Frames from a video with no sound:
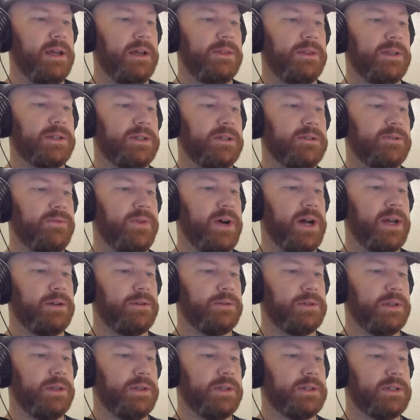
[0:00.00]
This is vital
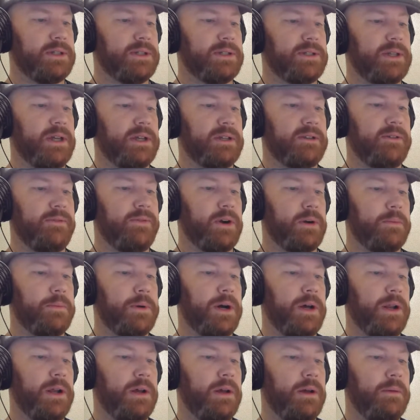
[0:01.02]
to the success of our
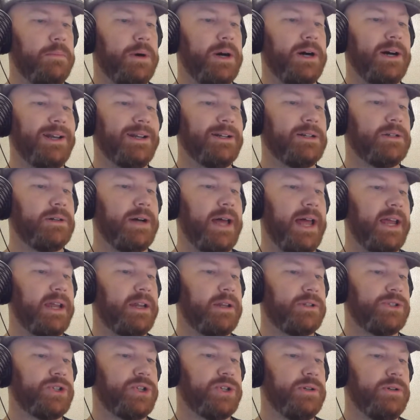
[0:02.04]
political
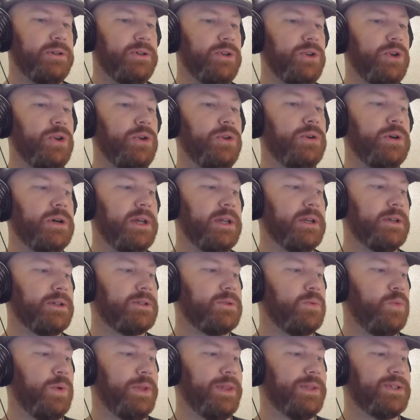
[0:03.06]
action
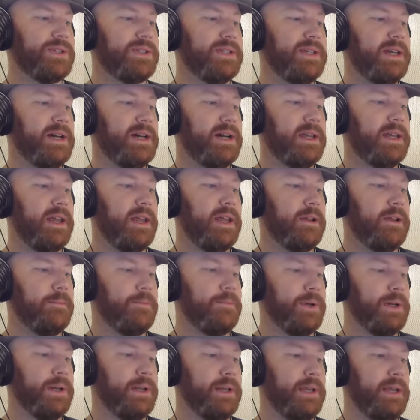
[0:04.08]
nucleus when CIA can
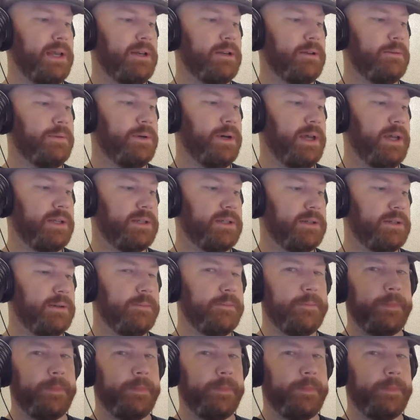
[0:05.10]
put it into place.